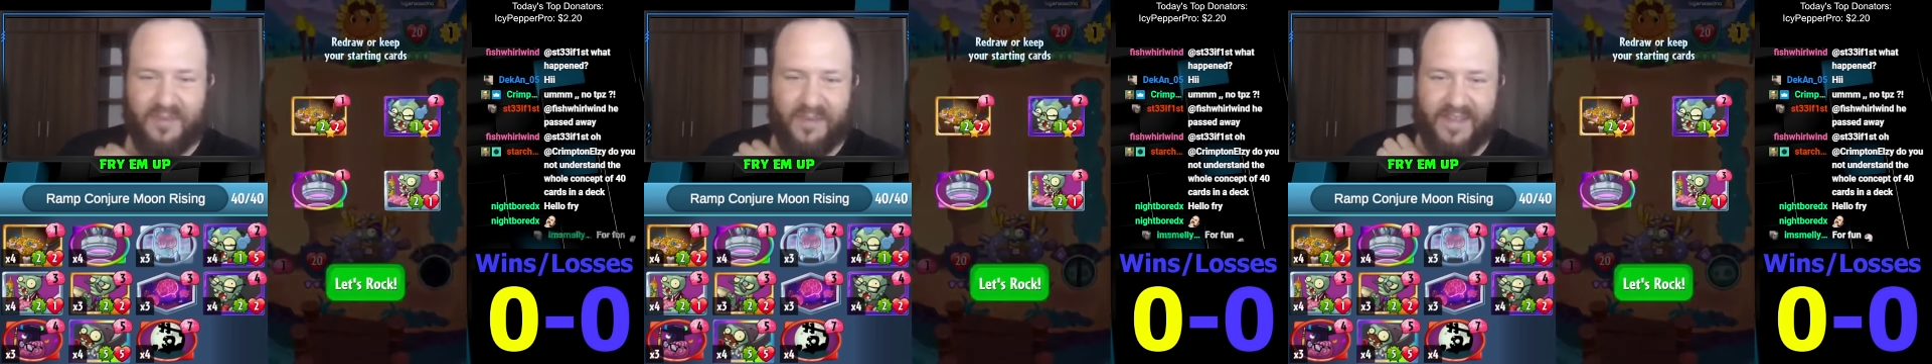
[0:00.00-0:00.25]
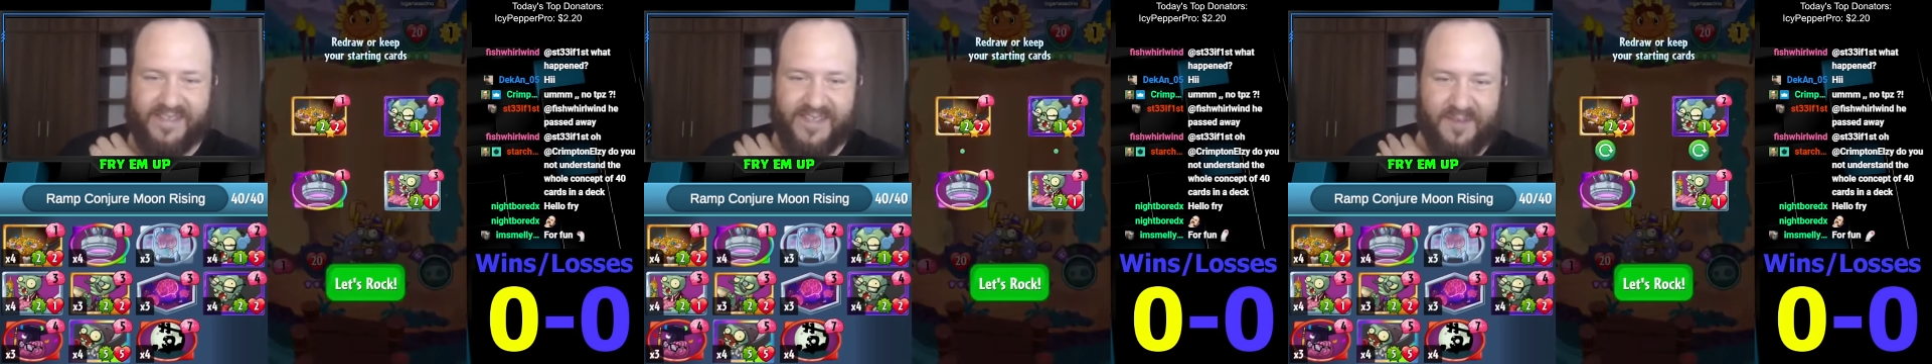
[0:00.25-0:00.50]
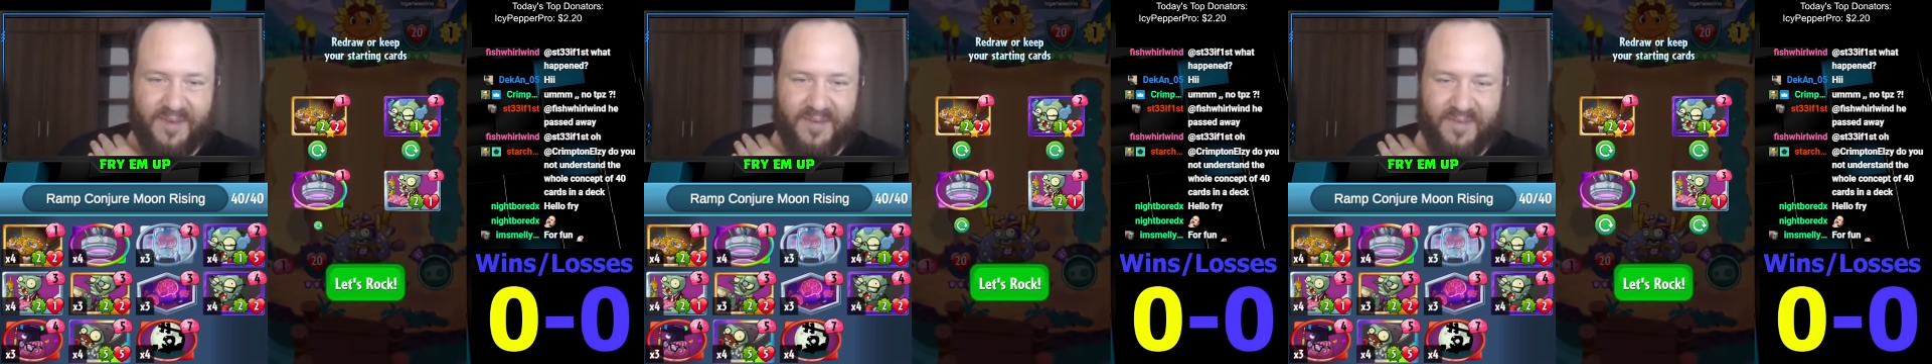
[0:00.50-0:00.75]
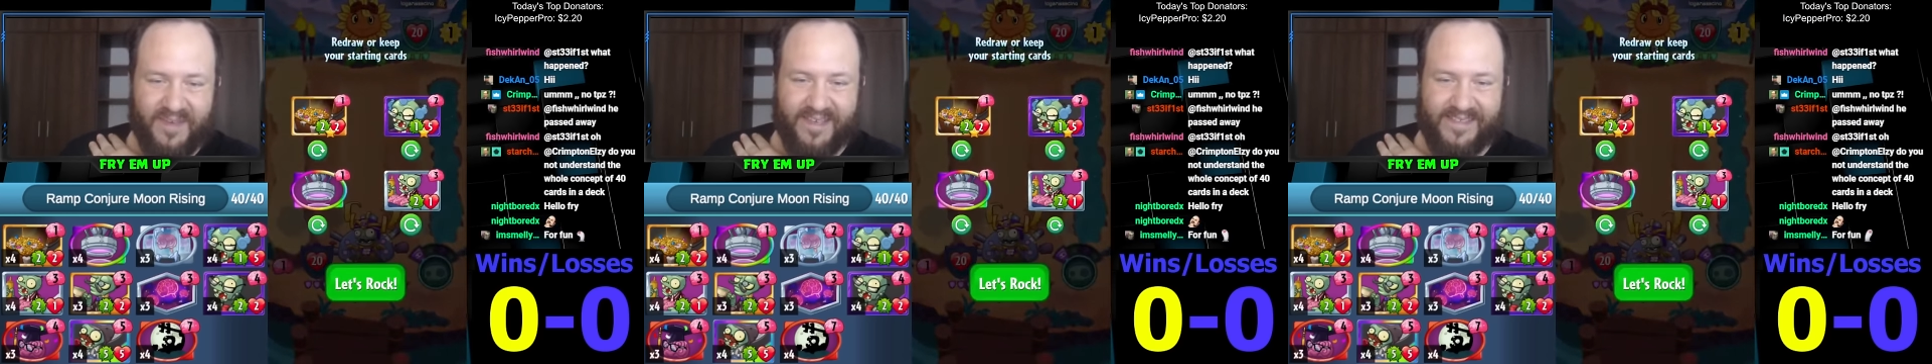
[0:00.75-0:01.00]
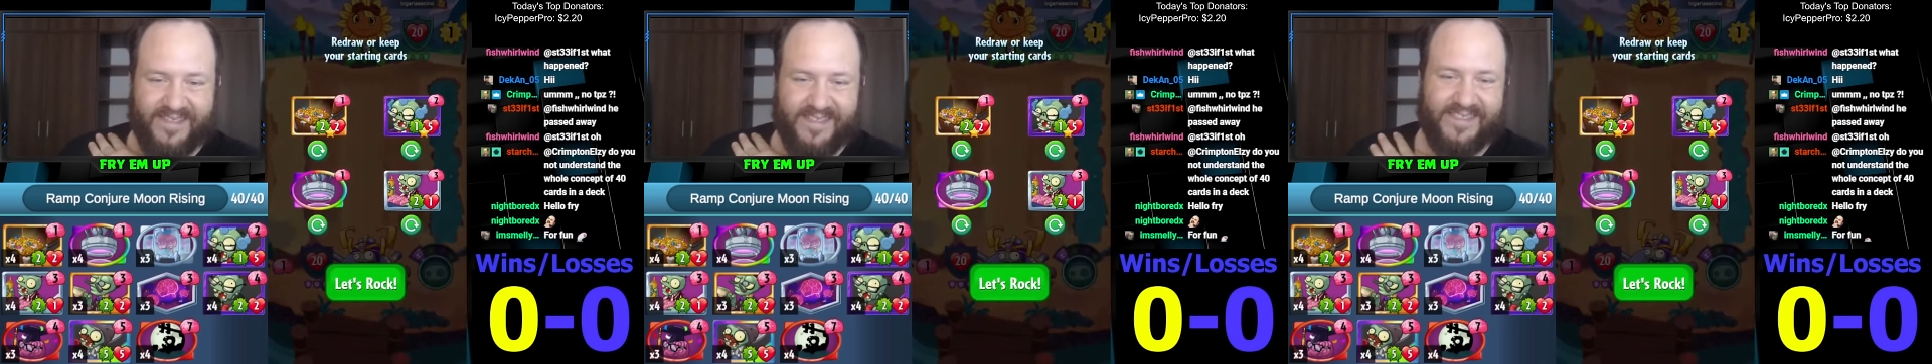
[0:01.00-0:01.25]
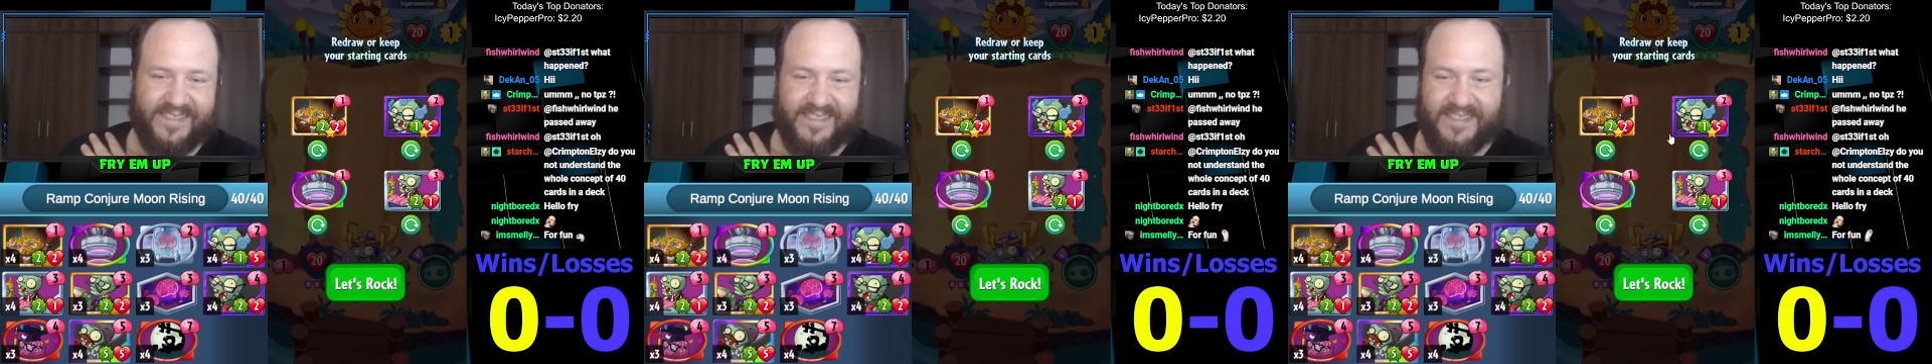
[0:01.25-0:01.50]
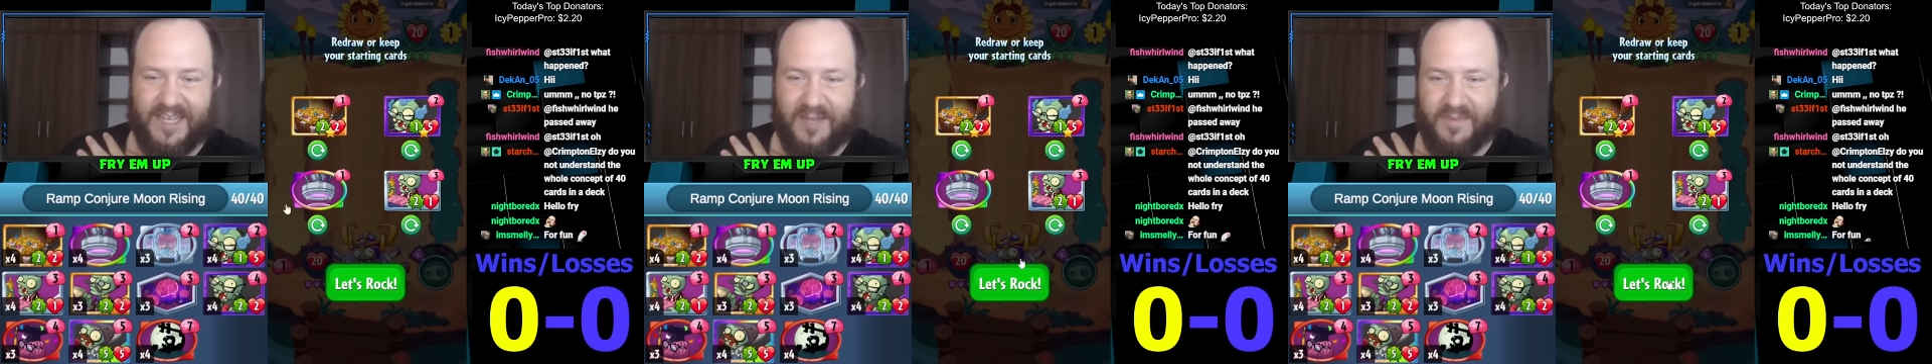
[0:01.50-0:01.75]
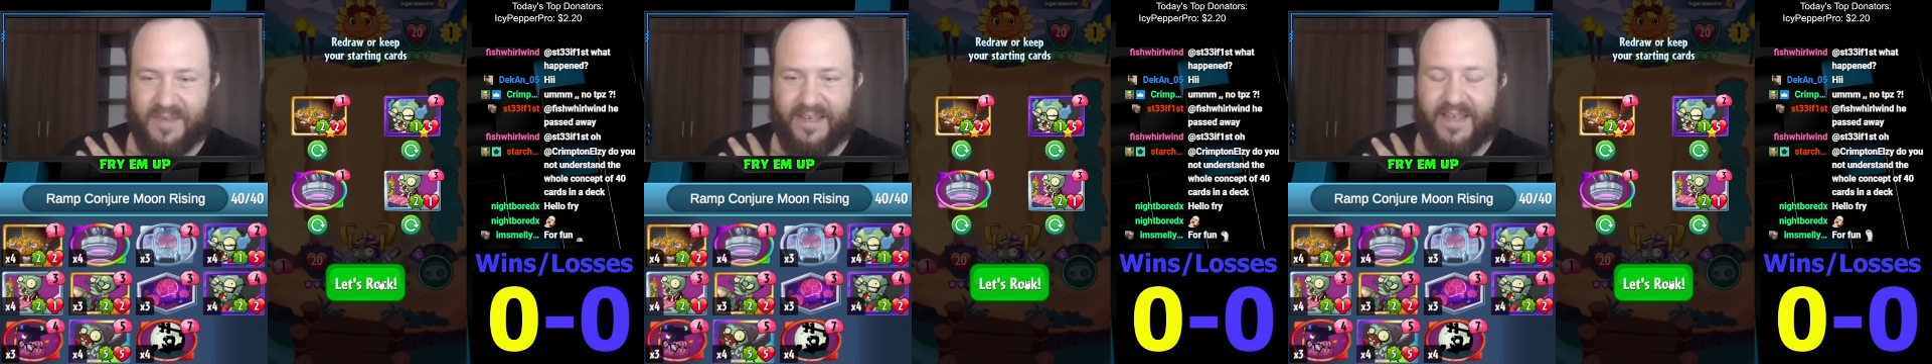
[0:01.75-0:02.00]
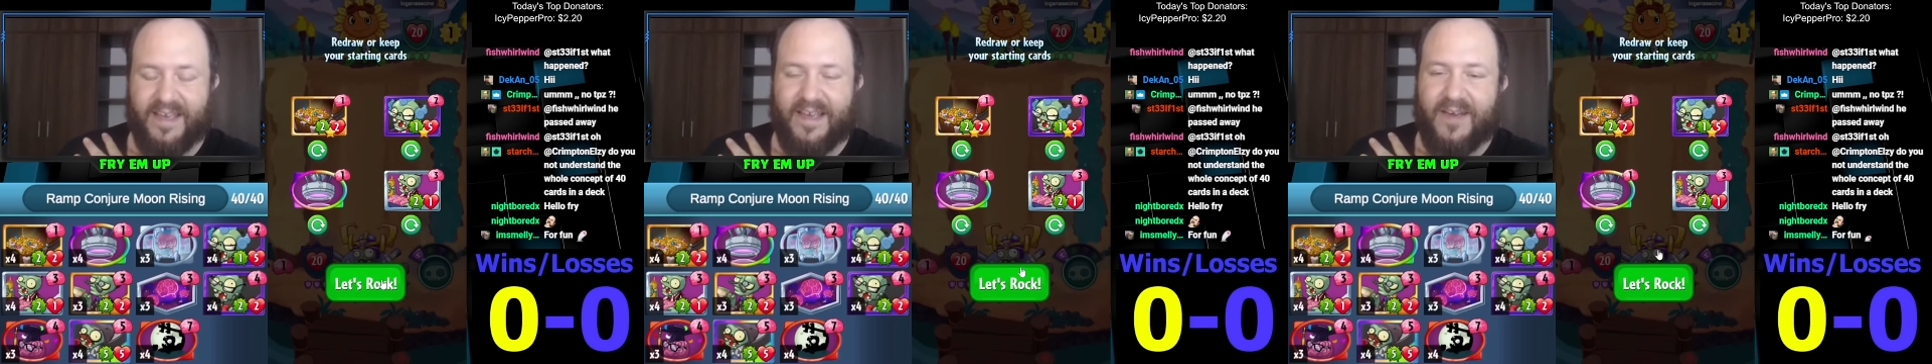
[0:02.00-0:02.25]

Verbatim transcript: the bets on me because this is just going to be...